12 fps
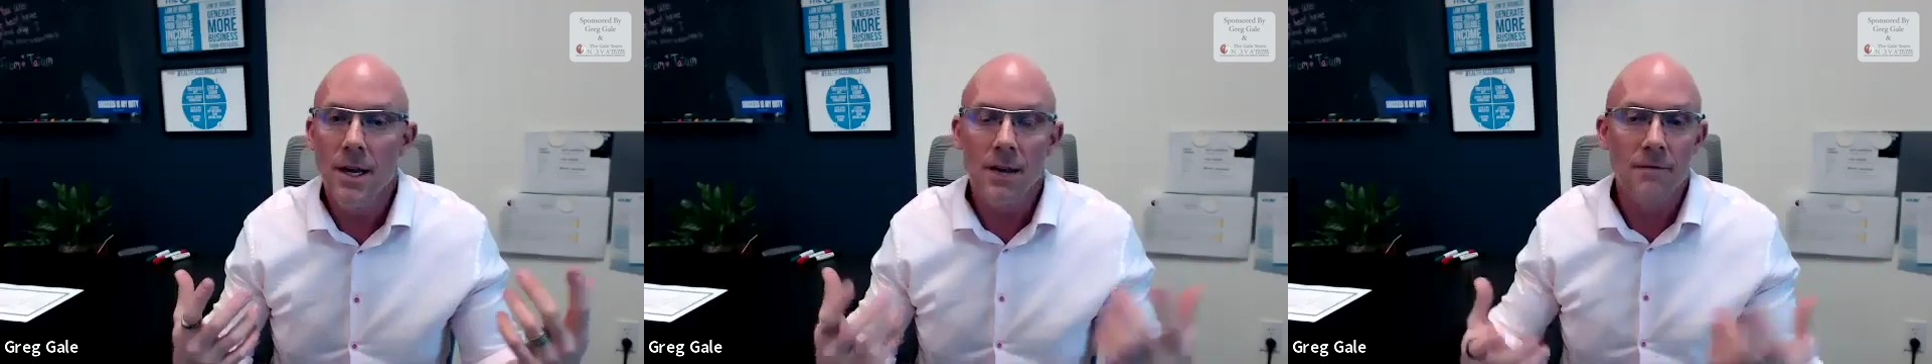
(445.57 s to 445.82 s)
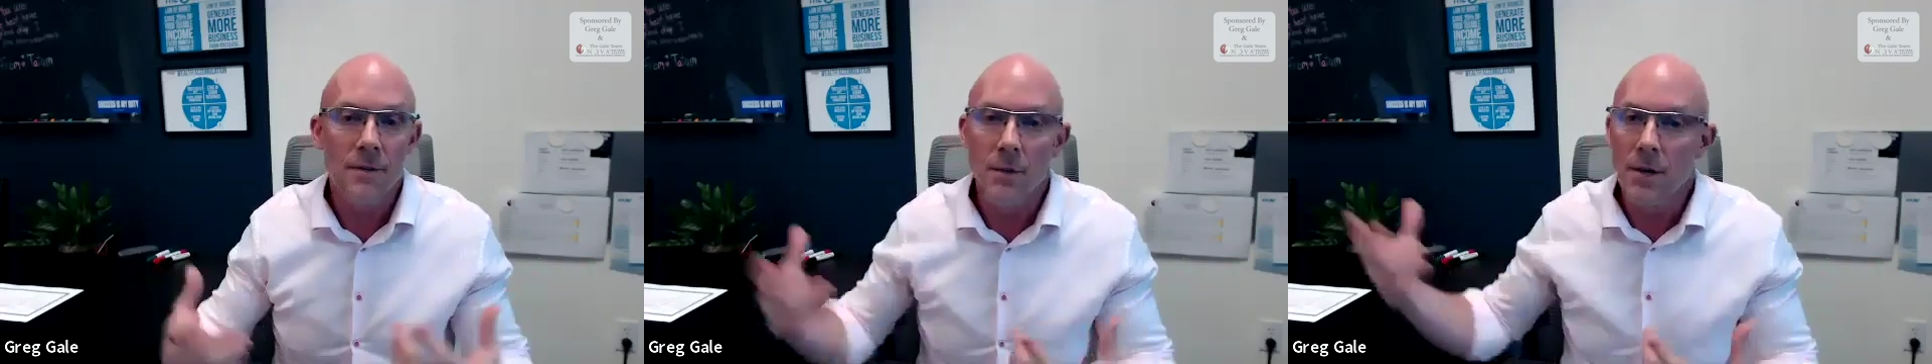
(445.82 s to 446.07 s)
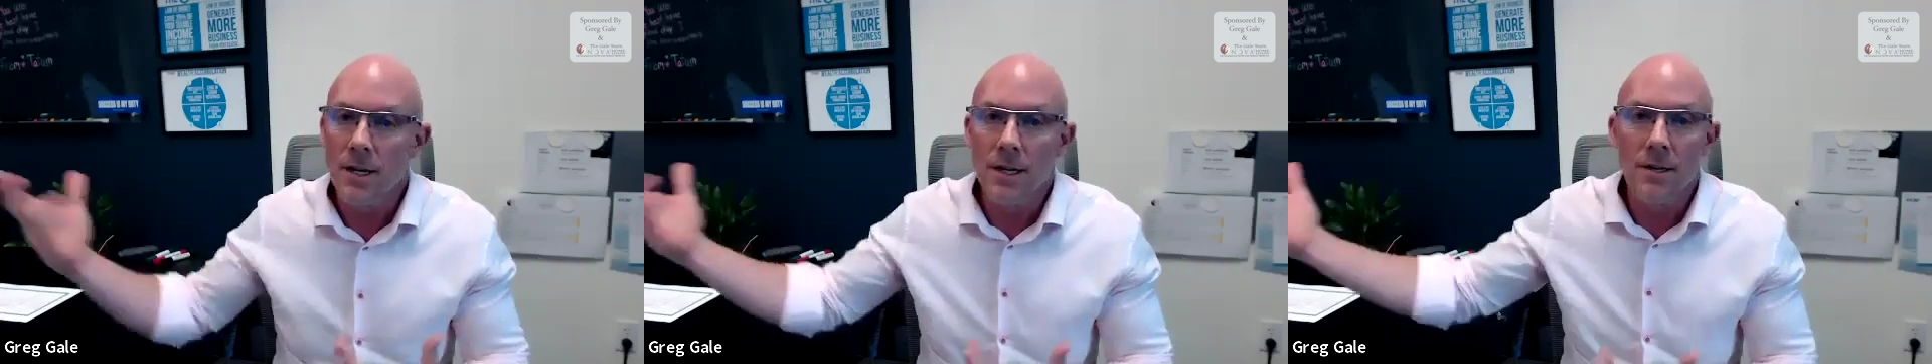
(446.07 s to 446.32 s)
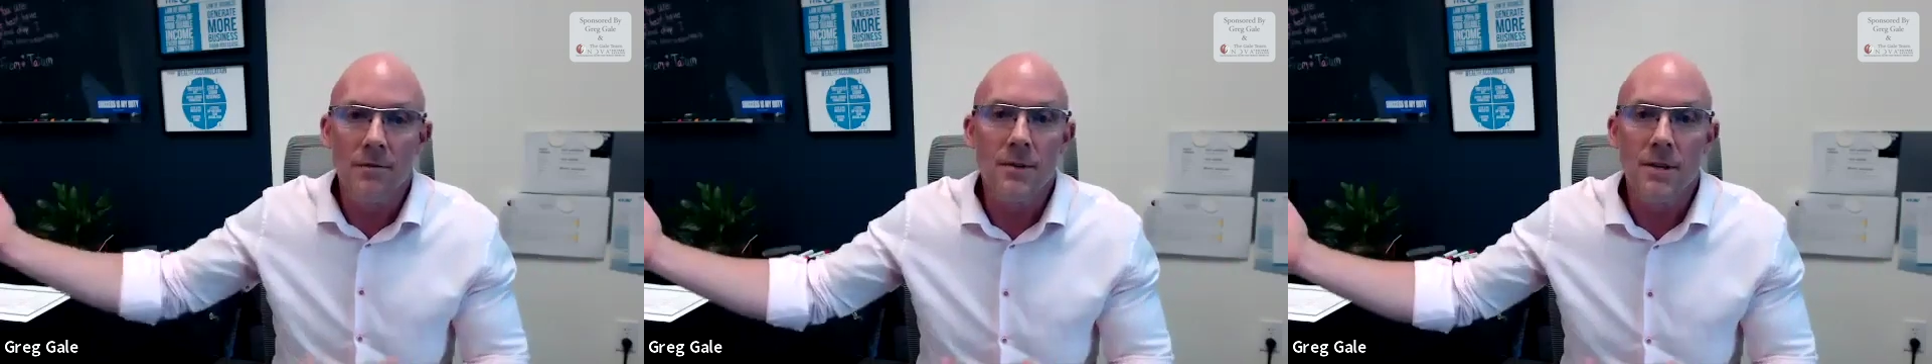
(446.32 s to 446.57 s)
If you want to
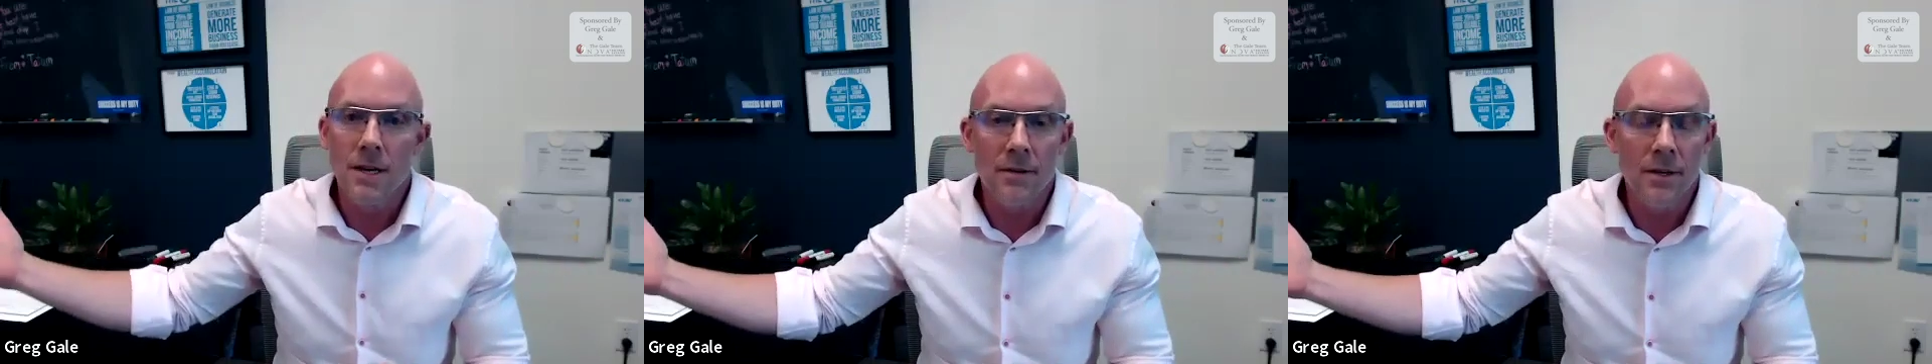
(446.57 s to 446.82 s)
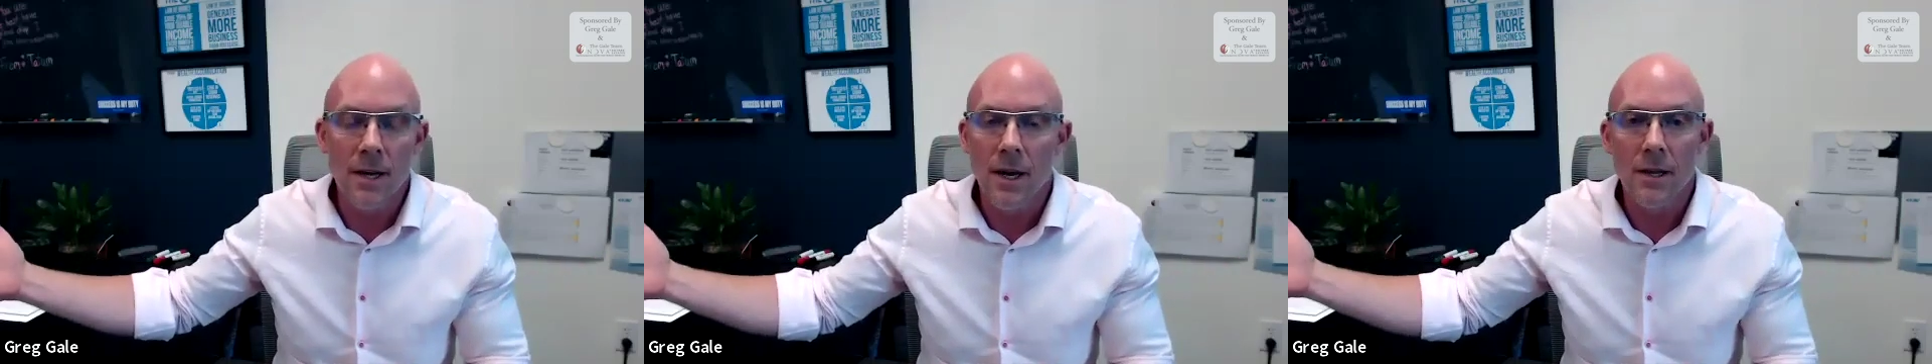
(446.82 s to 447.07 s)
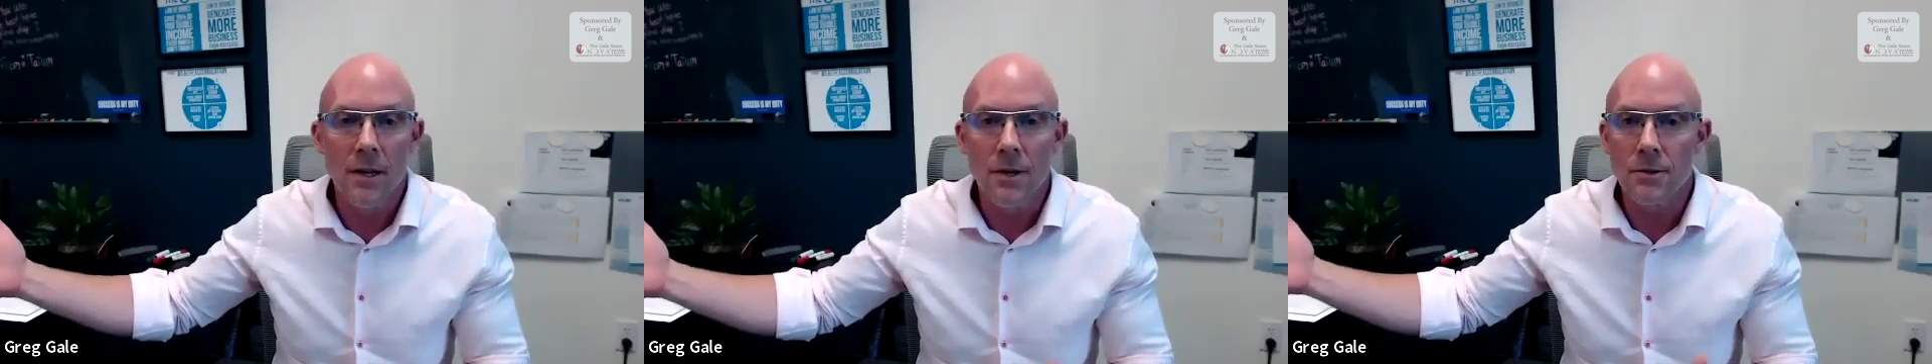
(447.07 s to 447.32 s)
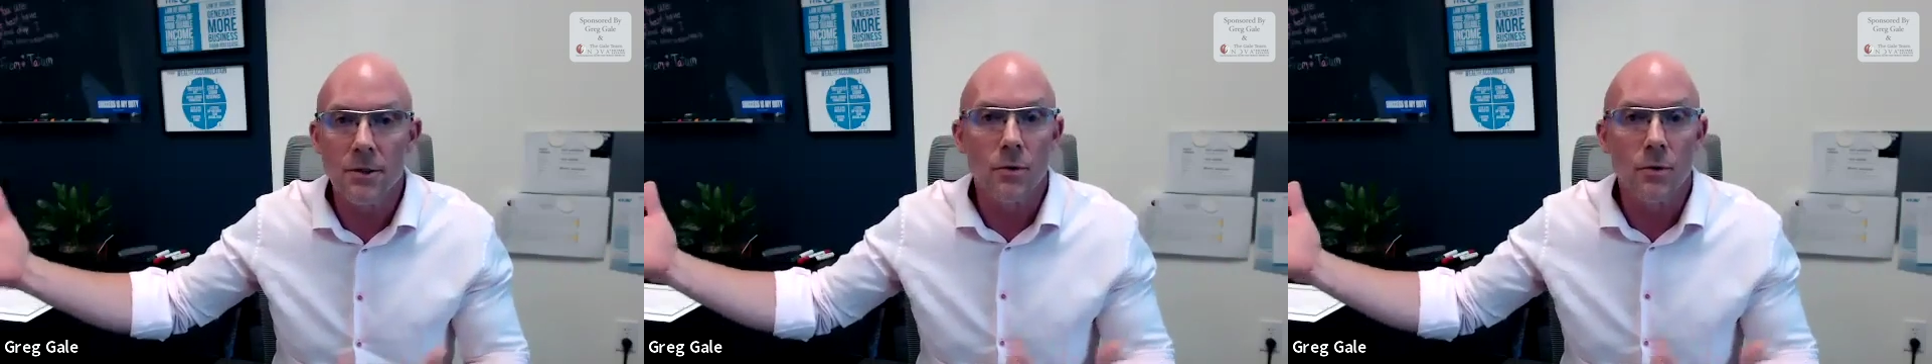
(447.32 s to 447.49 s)
interview the other LOs,